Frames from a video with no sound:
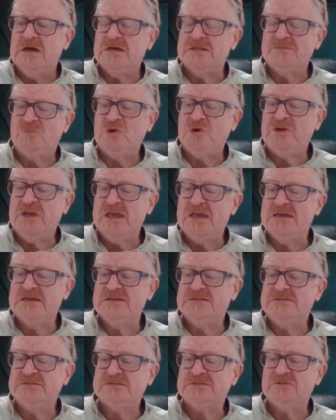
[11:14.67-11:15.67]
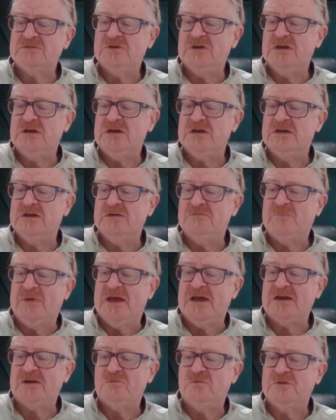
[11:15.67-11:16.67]
The book ends
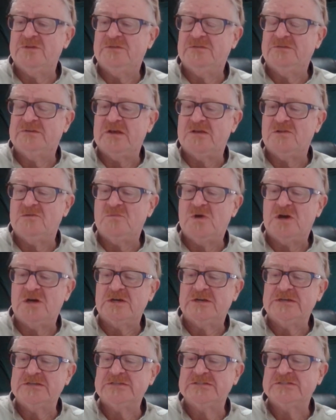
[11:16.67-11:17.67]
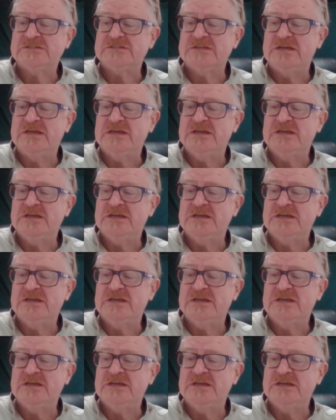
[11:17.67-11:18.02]
back with Telemachus